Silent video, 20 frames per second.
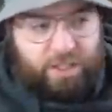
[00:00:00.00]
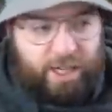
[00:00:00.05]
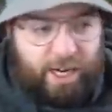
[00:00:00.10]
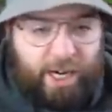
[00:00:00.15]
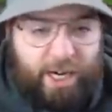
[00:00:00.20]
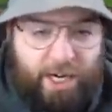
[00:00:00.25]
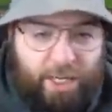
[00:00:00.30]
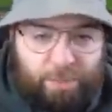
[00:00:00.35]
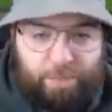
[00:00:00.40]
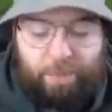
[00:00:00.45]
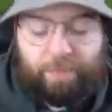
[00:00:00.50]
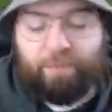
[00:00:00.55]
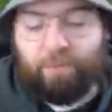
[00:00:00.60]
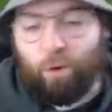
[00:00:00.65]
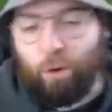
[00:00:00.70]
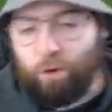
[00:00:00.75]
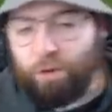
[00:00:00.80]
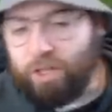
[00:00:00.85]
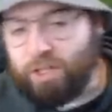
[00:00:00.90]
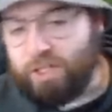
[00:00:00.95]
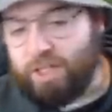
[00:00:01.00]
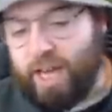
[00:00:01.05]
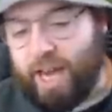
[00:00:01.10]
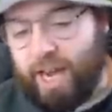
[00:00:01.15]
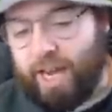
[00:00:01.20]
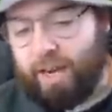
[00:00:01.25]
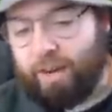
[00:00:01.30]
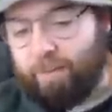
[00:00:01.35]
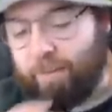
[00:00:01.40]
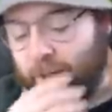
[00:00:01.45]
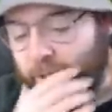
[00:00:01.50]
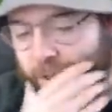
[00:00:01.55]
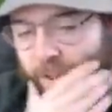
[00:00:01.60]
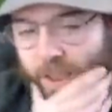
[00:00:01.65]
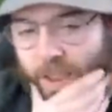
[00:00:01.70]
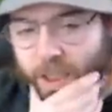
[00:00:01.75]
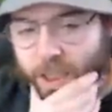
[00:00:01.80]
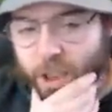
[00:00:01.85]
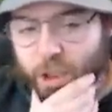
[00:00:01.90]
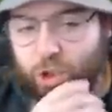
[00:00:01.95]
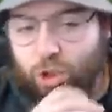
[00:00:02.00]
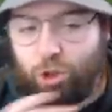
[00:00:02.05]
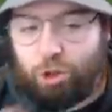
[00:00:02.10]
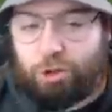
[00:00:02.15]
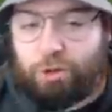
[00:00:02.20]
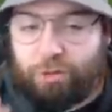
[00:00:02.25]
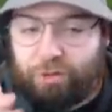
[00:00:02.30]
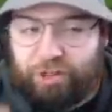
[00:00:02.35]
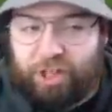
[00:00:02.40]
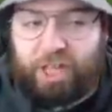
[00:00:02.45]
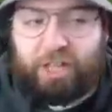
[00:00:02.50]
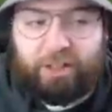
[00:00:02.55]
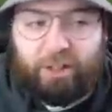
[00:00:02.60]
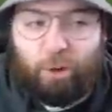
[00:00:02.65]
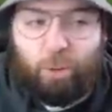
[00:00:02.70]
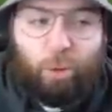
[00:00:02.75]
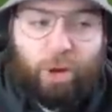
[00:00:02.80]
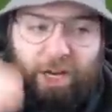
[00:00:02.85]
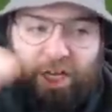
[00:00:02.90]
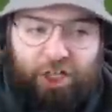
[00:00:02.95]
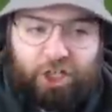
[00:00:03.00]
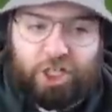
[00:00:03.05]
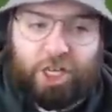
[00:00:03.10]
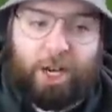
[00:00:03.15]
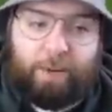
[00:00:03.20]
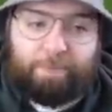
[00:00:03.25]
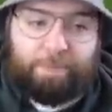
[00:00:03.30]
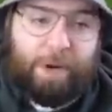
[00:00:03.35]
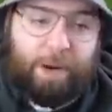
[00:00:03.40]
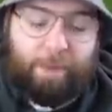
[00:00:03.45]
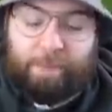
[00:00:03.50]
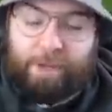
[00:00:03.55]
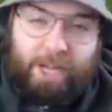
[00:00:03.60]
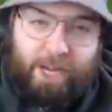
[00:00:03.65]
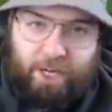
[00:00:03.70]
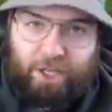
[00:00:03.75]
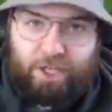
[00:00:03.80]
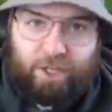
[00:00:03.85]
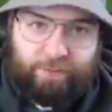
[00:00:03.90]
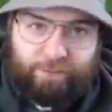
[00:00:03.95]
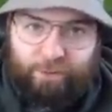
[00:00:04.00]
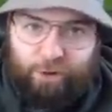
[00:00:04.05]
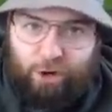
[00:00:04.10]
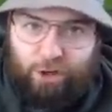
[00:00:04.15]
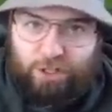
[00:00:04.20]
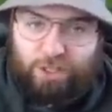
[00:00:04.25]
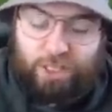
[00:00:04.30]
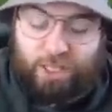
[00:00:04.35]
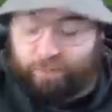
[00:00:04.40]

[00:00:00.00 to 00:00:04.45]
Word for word: standings before this game. Do you think that we jump up into first?